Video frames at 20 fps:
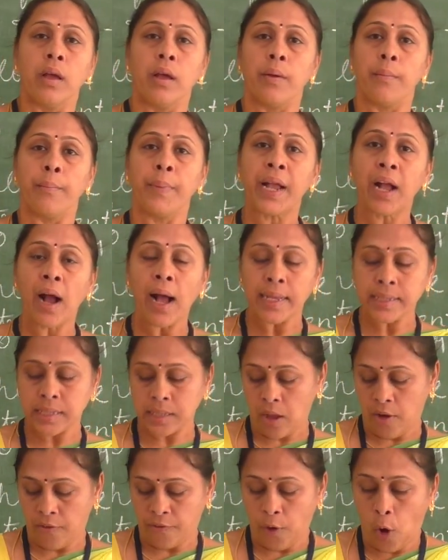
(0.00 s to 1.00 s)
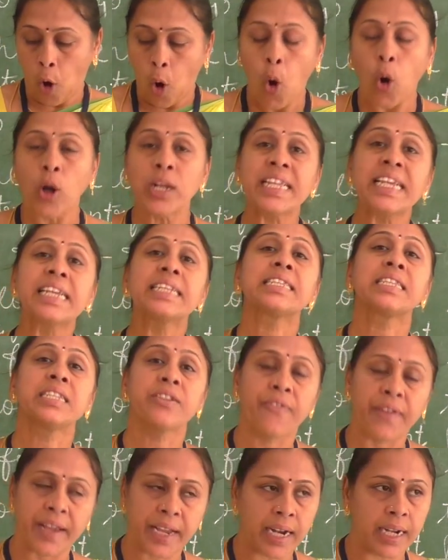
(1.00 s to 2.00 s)
because of all these
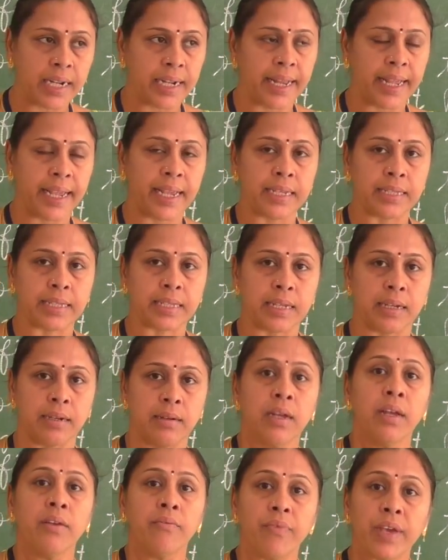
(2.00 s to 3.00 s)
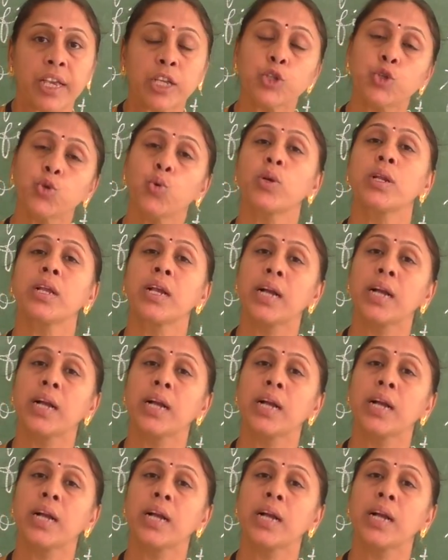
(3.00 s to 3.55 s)
difficulties, we should